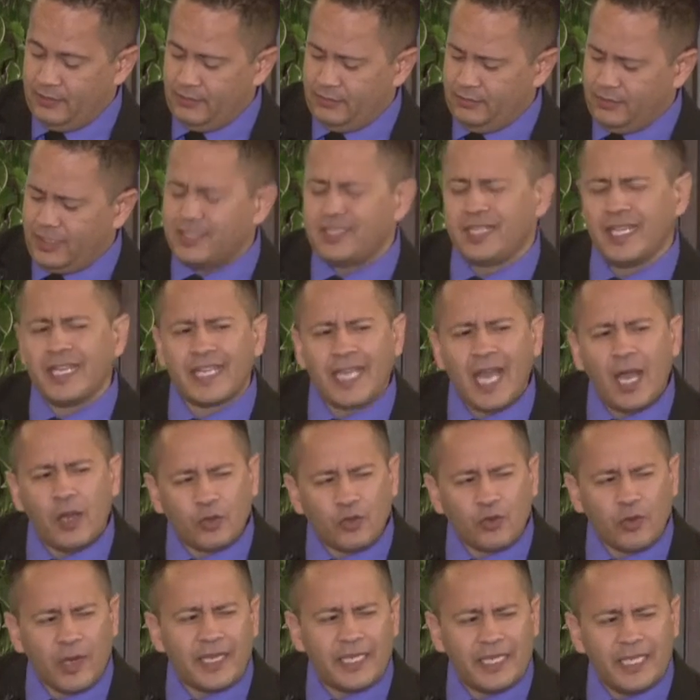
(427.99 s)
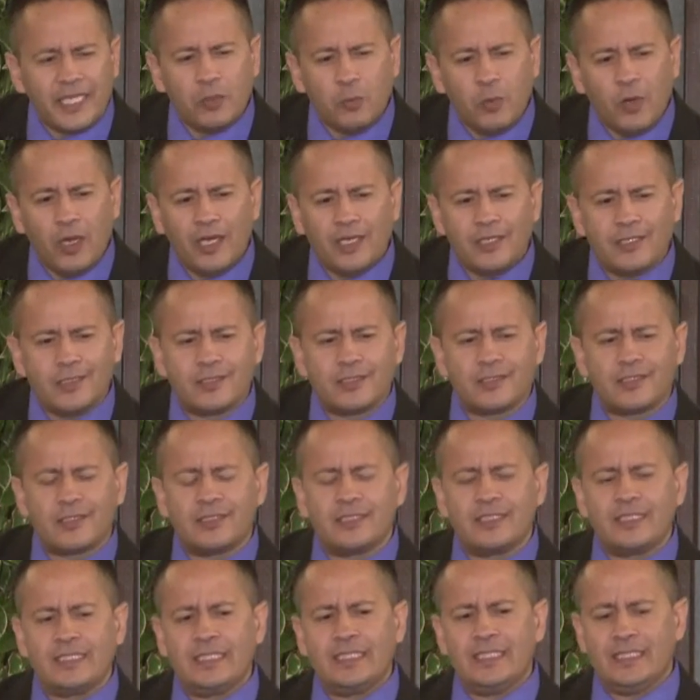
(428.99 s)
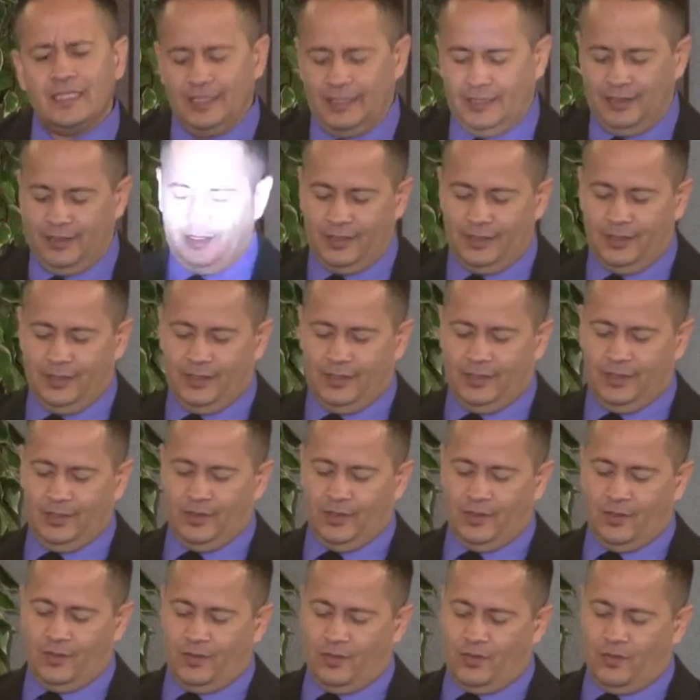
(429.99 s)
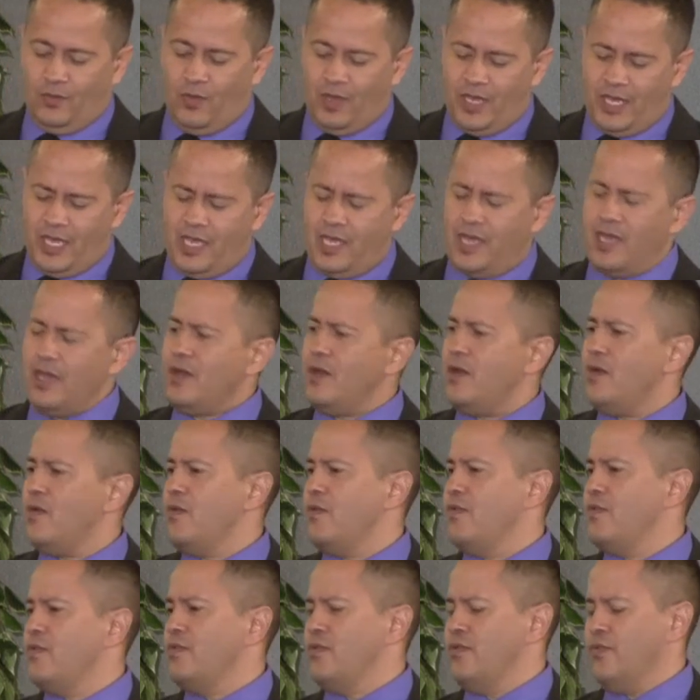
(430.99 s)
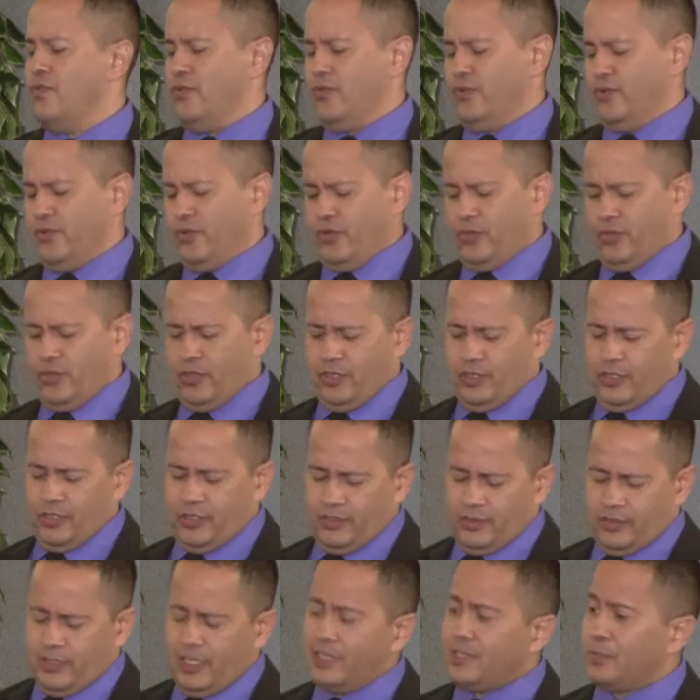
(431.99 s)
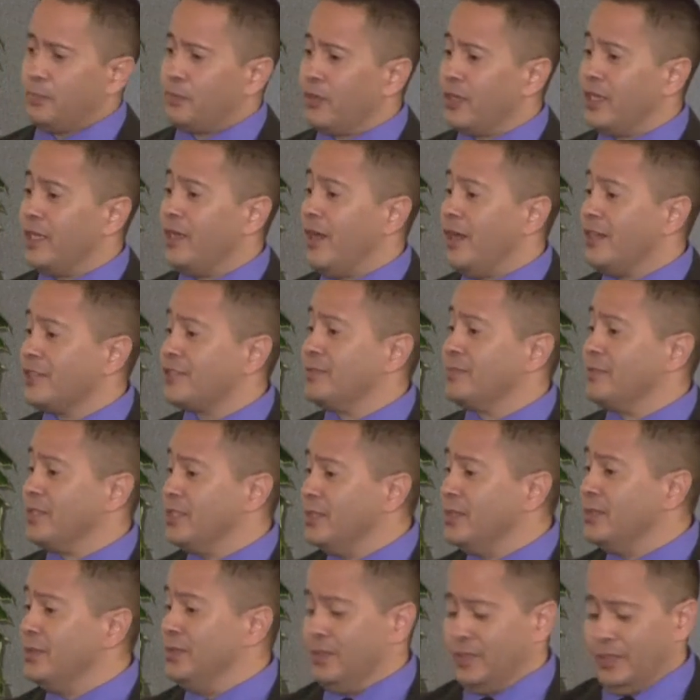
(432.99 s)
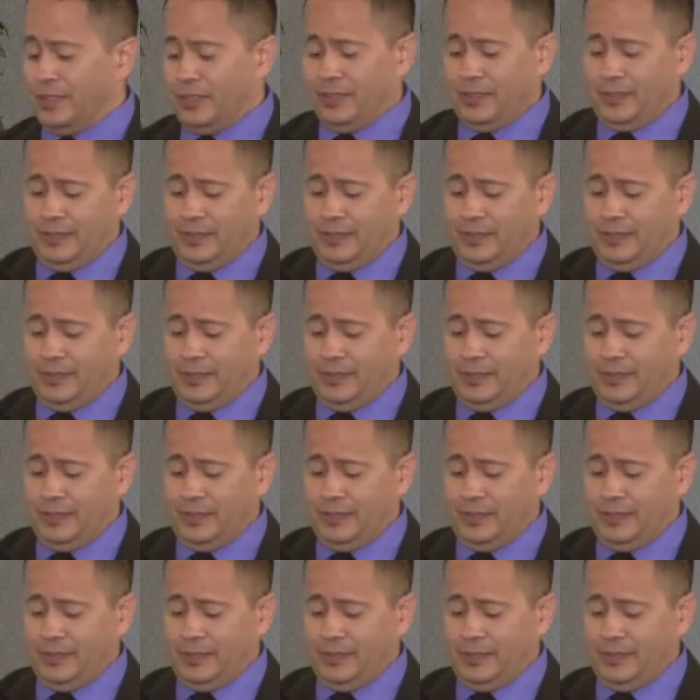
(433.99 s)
Just think how great he was. Wow. That's a pretty awesome dude.